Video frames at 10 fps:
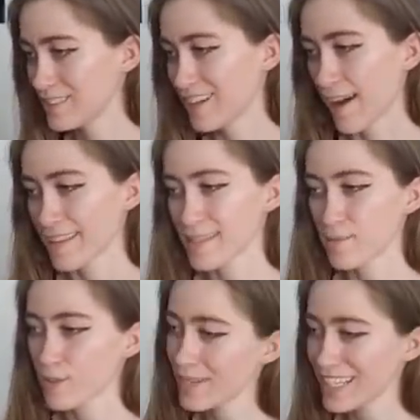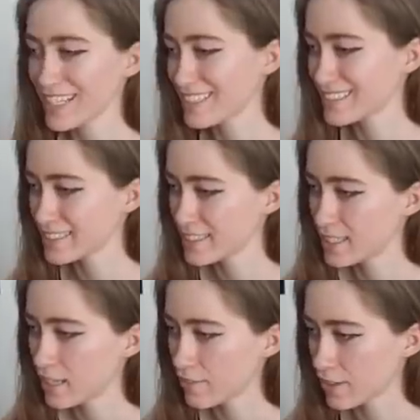Hot so true it is.
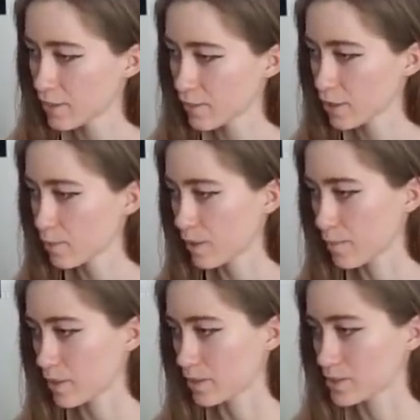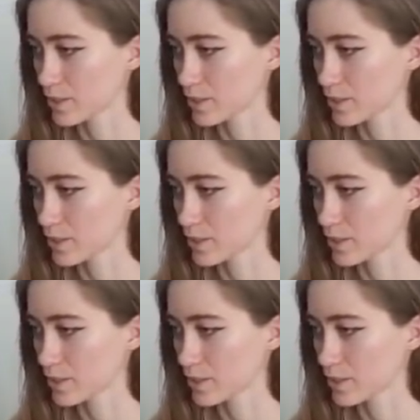I didn't want to go to prom at all,